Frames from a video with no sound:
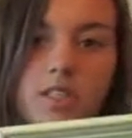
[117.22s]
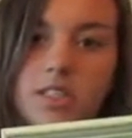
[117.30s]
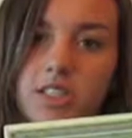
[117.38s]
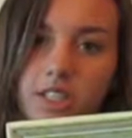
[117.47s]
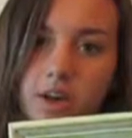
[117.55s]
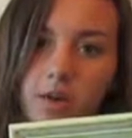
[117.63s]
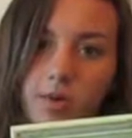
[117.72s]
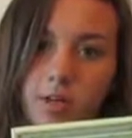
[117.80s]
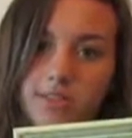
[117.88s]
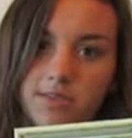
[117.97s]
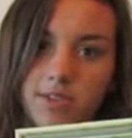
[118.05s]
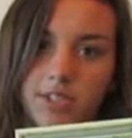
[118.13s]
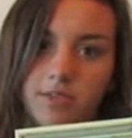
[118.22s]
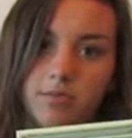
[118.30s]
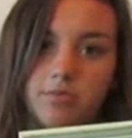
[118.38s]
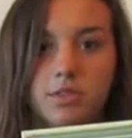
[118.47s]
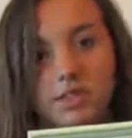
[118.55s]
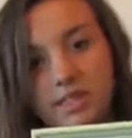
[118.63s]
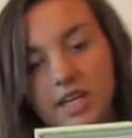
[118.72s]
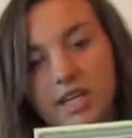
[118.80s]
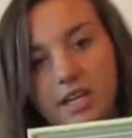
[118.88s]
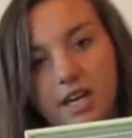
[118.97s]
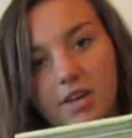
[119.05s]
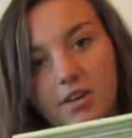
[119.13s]
see how it works for you using
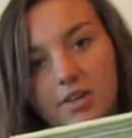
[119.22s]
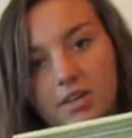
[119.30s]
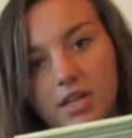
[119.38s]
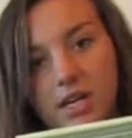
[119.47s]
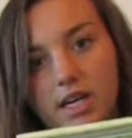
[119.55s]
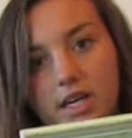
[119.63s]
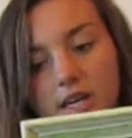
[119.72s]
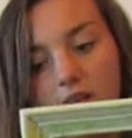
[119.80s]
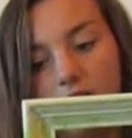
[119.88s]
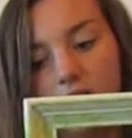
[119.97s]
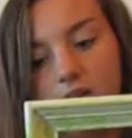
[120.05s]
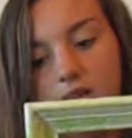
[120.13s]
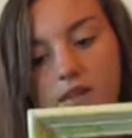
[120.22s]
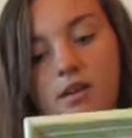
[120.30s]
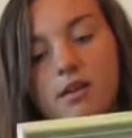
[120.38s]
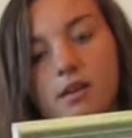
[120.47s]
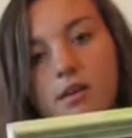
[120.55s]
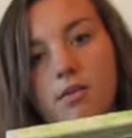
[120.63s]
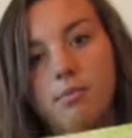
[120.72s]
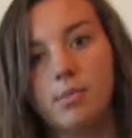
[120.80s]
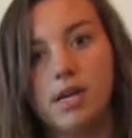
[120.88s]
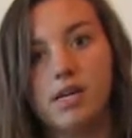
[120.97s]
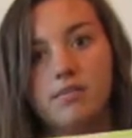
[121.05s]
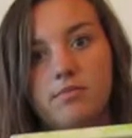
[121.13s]
any color you'd like.
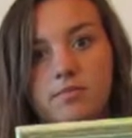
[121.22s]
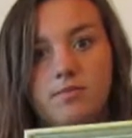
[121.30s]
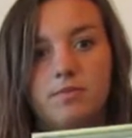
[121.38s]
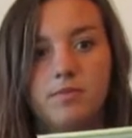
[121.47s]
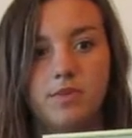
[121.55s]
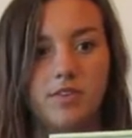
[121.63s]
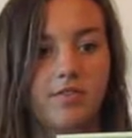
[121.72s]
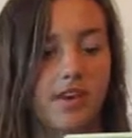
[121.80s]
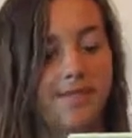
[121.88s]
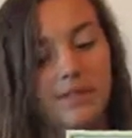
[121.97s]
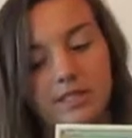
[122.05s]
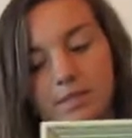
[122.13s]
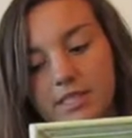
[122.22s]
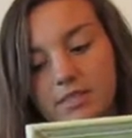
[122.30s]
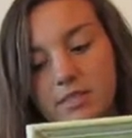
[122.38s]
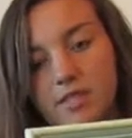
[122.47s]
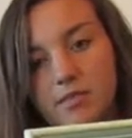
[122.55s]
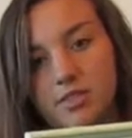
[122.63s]
But the frame is basically the